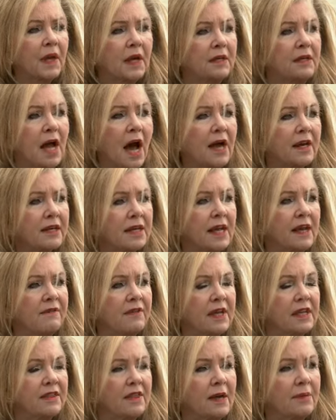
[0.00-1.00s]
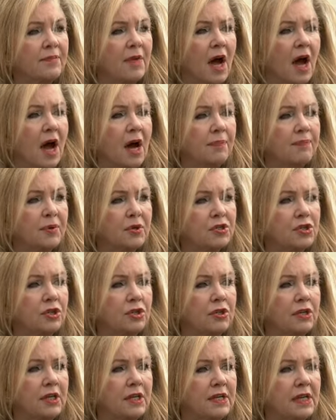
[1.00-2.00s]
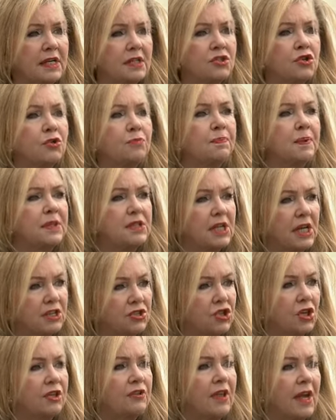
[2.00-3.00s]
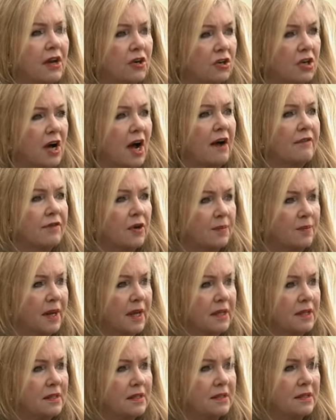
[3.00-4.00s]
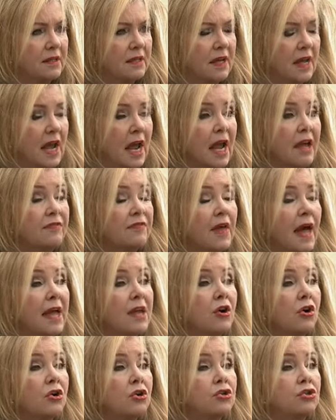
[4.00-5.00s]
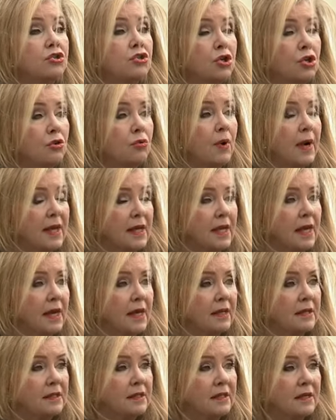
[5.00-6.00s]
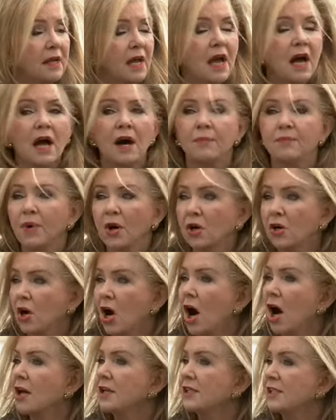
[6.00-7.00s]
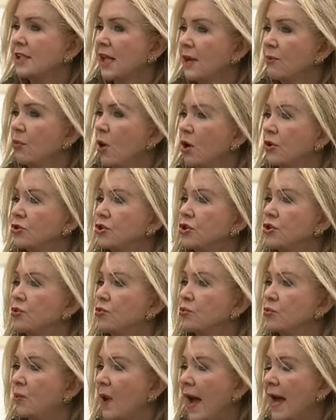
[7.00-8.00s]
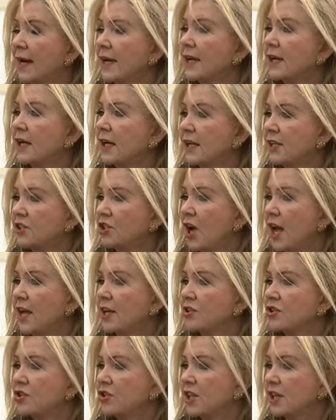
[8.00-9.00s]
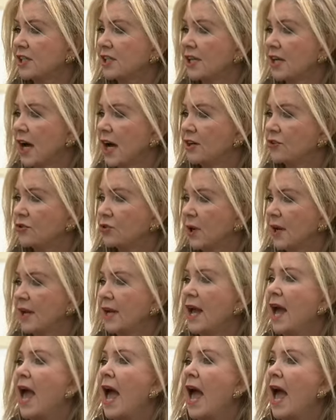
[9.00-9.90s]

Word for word: not giving them the opportunity to petition their government? They are doing it because they want to radically change this country